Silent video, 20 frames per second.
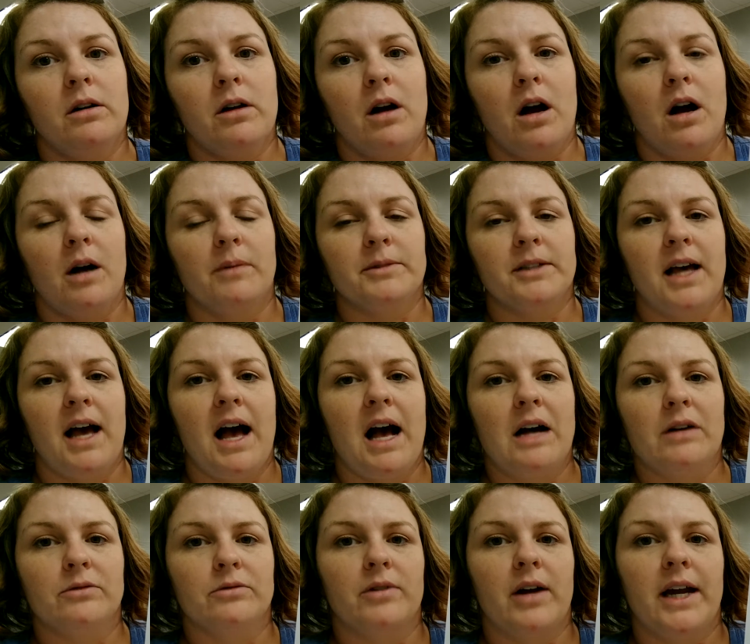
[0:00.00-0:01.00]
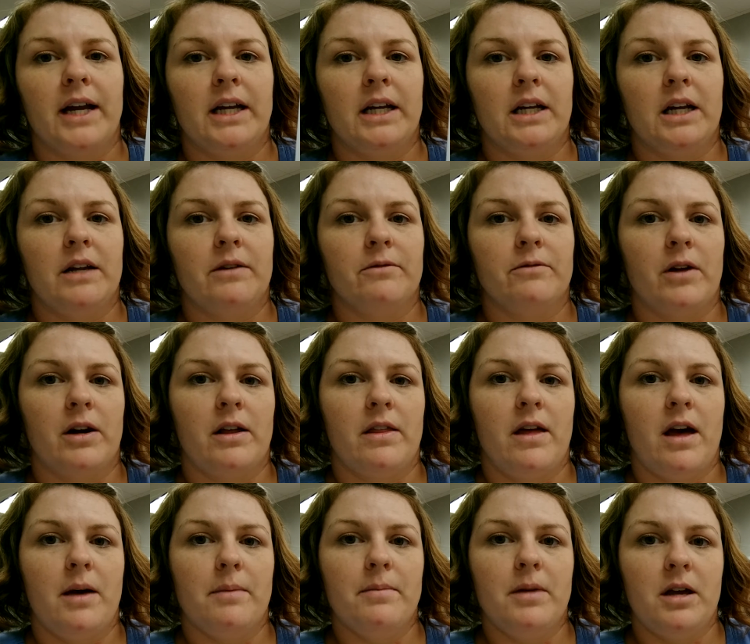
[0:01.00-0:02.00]
to have right in front of
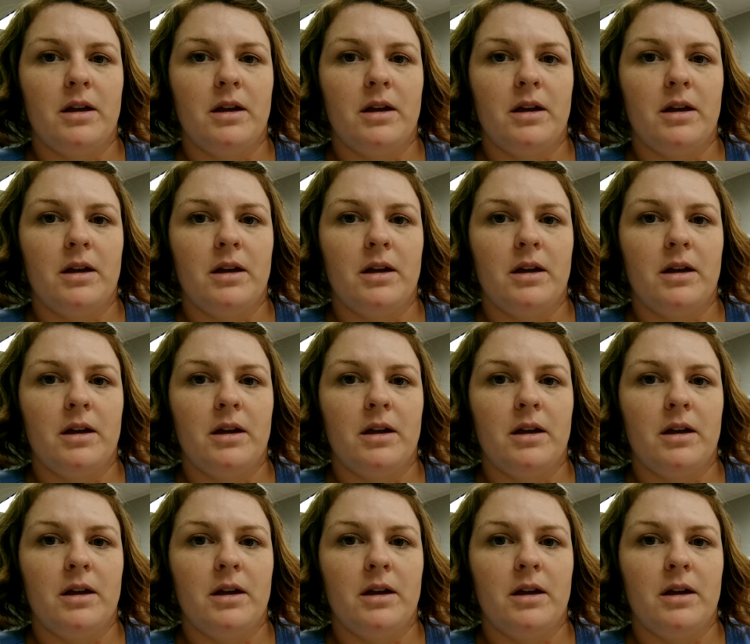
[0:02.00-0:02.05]
them